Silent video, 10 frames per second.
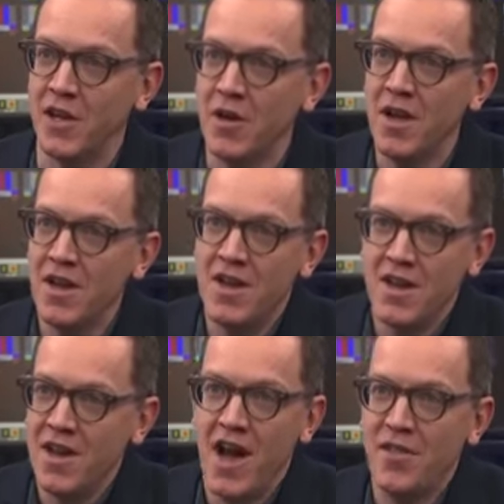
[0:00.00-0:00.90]
So
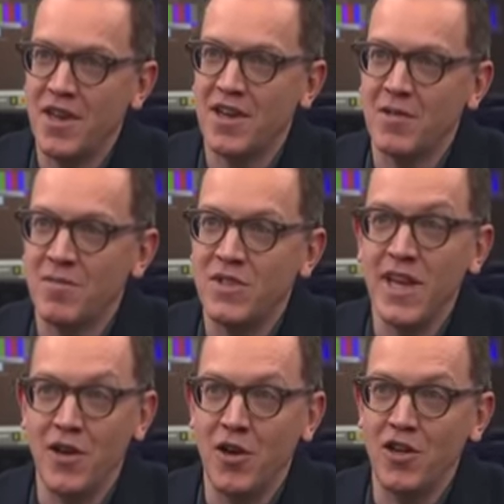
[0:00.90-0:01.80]
I think
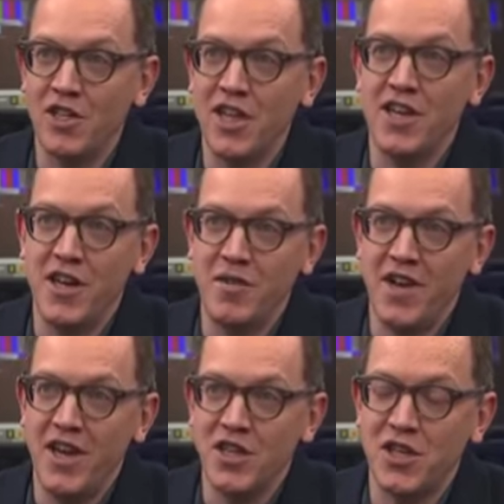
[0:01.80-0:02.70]
technology and
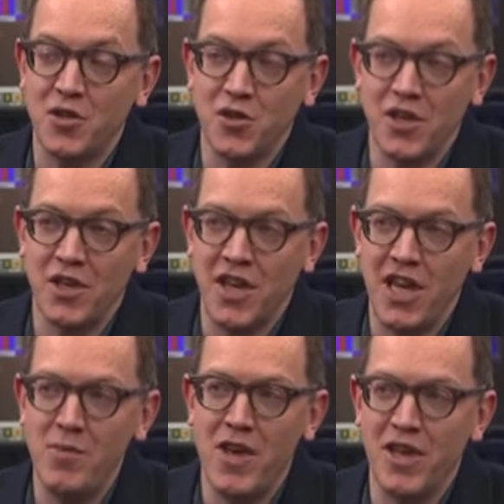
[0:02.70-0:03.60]
innovation is also
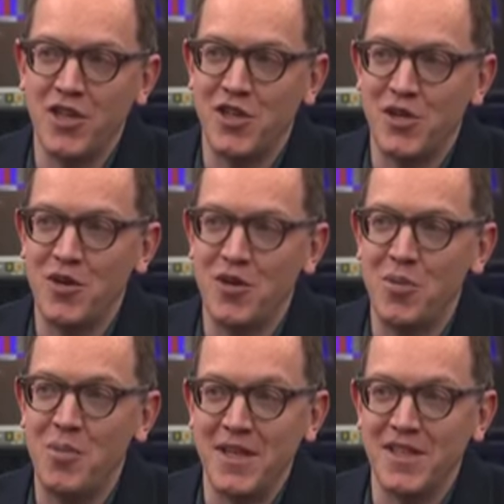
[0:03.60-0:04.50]
key, making sure
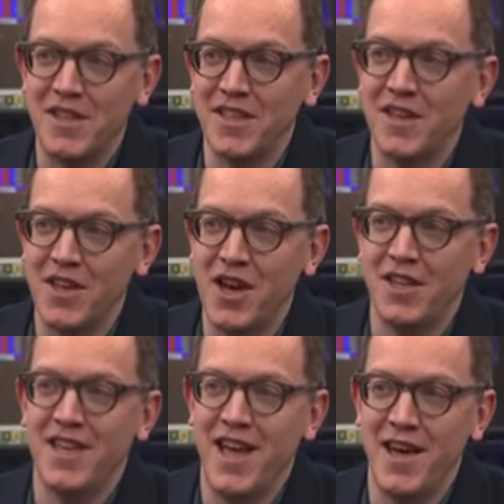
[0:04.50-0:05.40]
your business can
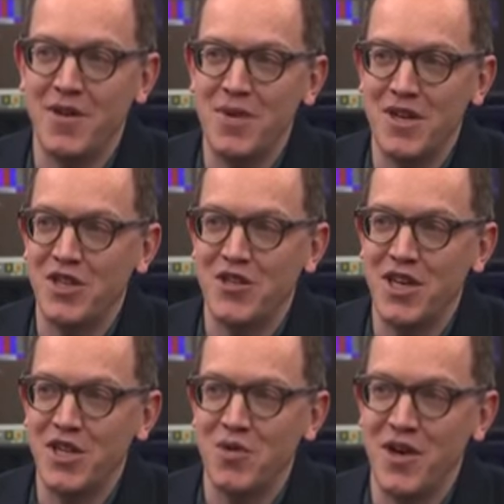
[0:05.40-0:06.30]
cut out
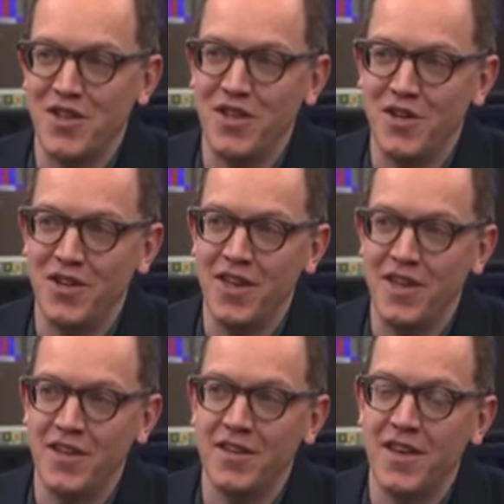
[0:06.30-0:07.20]
administration where it's not
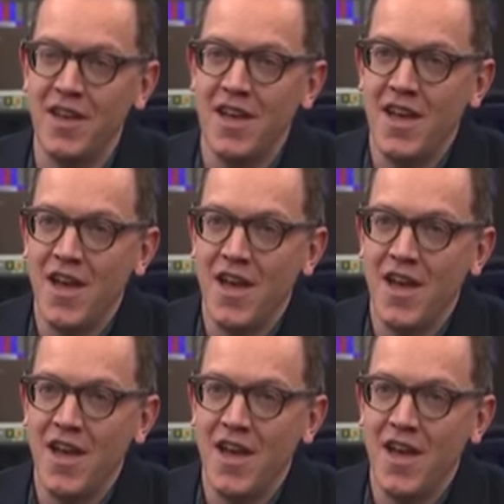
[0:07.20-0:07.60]
needed.